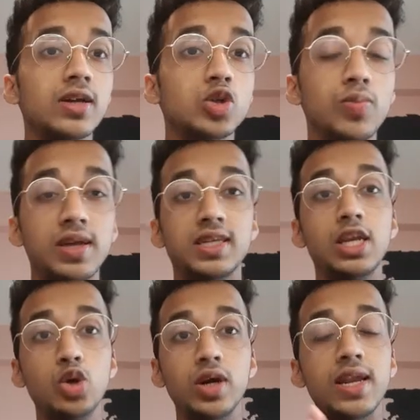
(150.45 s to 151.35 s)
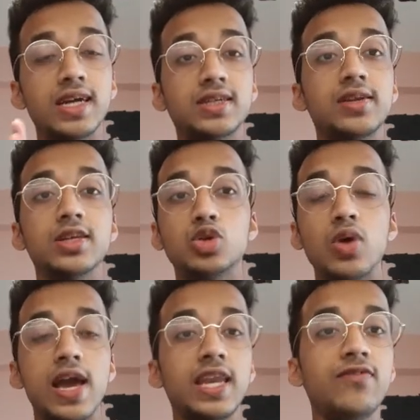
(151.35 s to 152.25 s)
So basically you can extend this
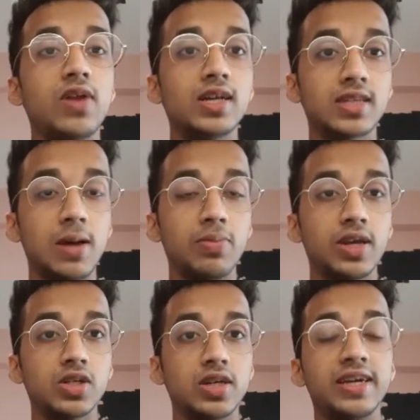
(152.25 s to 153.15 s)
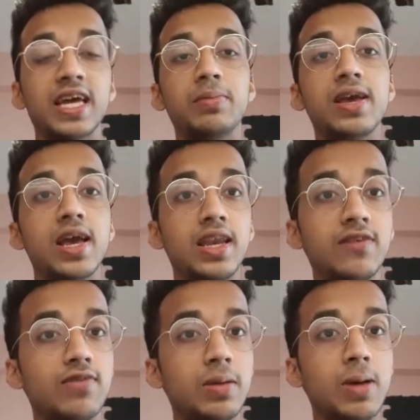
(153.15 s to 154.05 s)
to any Flask application. It can be any
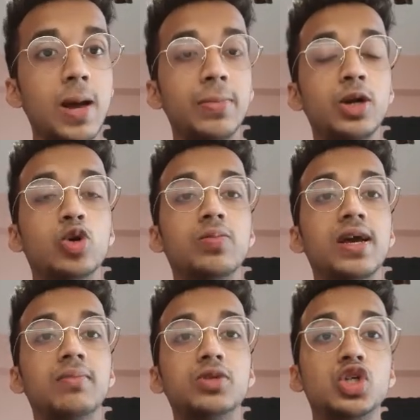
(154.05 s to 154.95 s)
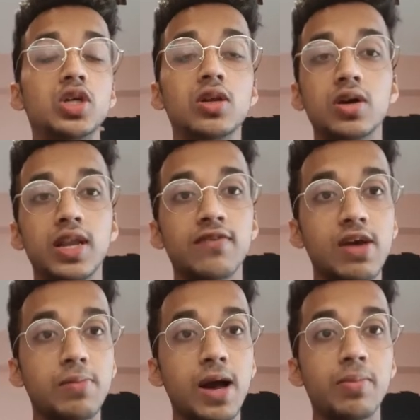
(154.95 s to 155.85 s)
web app. It could be a machine learning
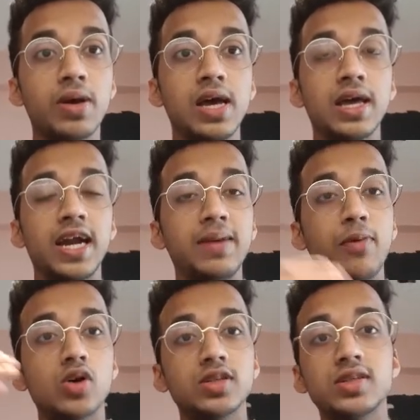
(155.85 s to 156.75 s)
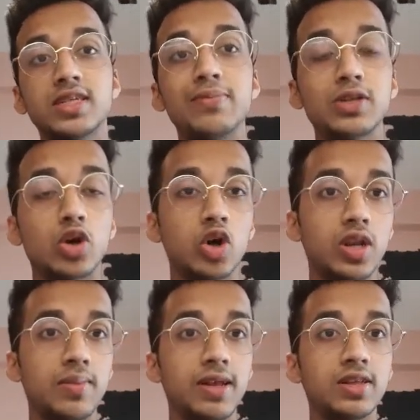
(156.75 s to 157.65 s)
web app, right? Because the steps are going to
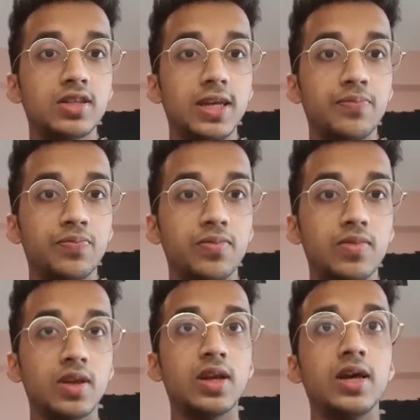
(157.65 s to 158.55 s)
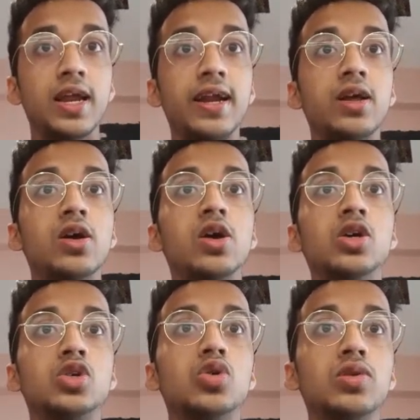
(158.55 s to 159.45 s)
remain the same, right?
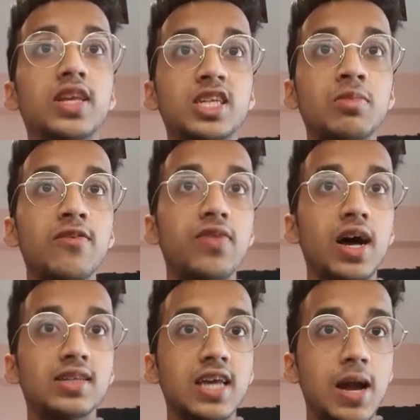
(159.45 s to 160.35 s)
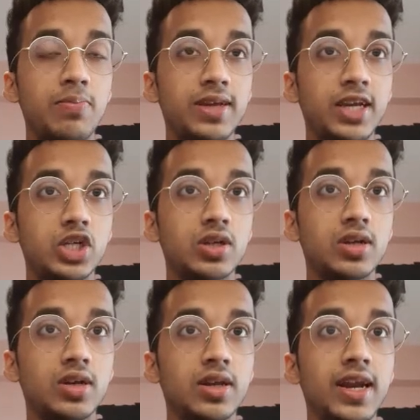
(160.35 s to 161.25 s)
So this is my Flask application,
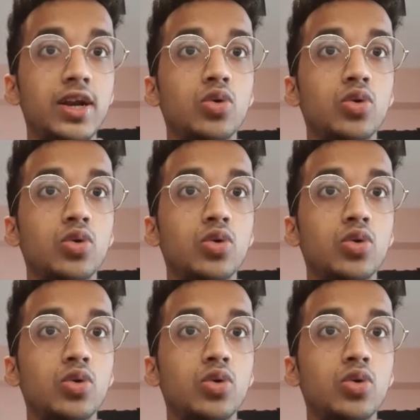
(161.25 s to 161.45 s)
right?